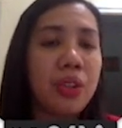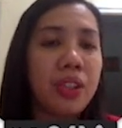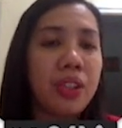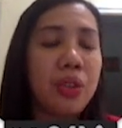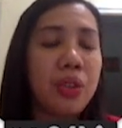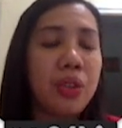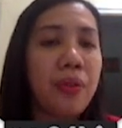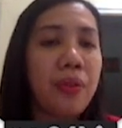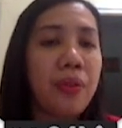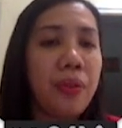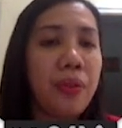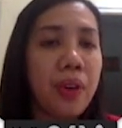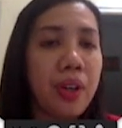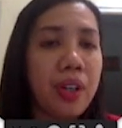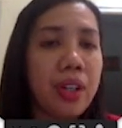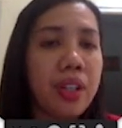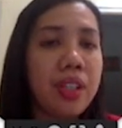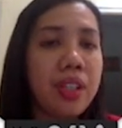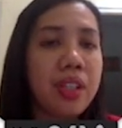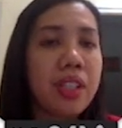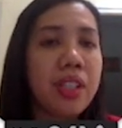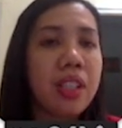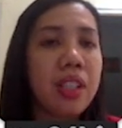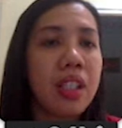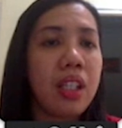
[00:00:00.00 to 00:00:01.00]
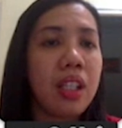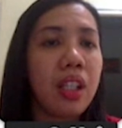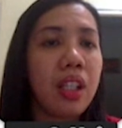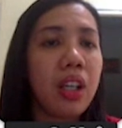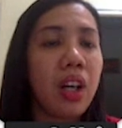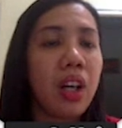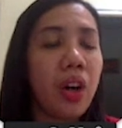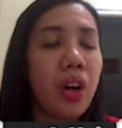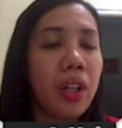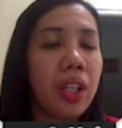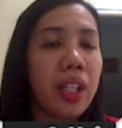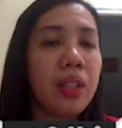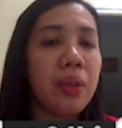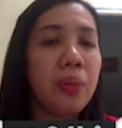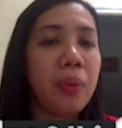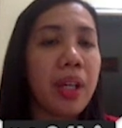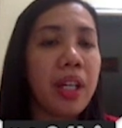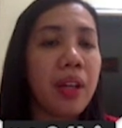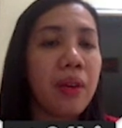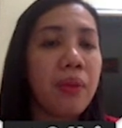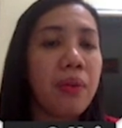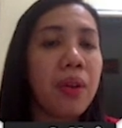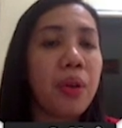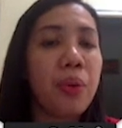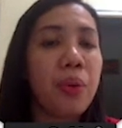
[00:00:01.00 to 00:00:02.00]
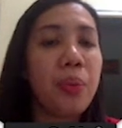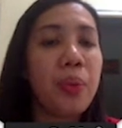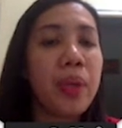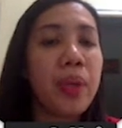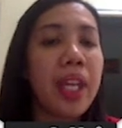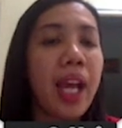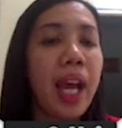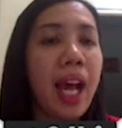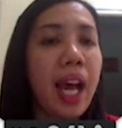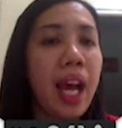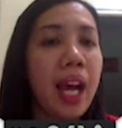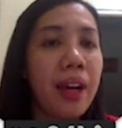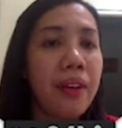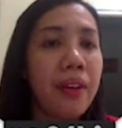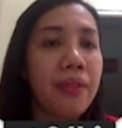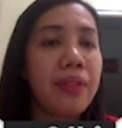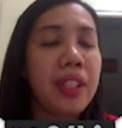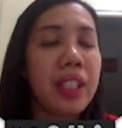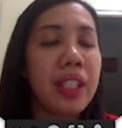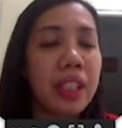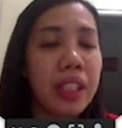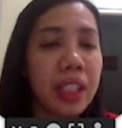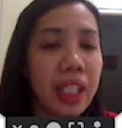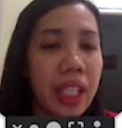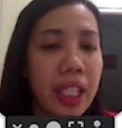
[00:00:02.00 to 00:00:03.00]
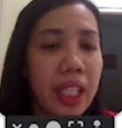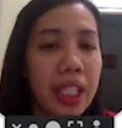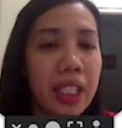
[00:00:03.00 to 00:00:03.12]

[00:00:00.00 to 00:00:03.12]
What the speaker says: first coin whenever we have the tail.